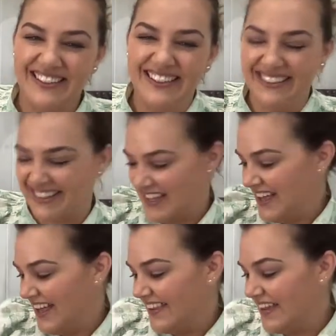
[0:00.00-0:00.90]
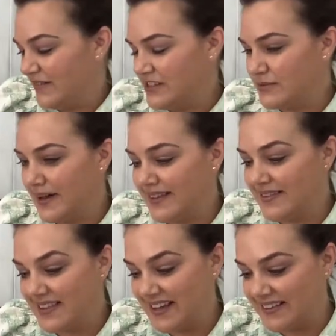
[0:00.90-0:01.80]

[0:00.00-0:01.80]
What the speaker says: That was one thing